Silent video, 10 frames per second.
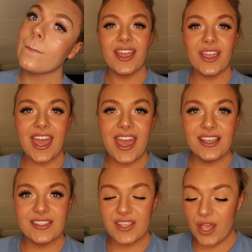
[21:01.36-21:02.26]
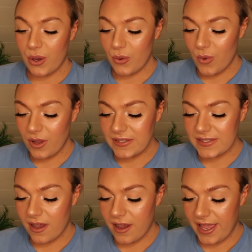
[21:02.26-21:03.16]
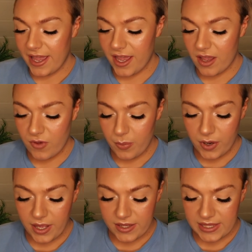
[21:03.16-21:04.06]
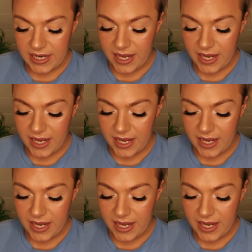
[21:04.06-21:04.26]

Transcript: Okay, so once I have applied the